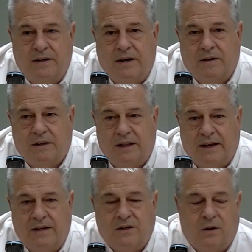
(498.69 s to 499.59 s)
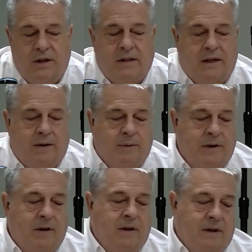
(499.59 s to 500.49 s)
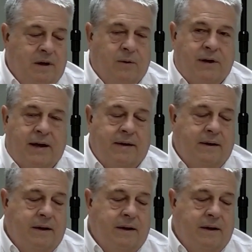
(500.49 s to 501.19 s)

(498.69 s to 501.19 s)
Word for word: you know clean, totally clean, but okay.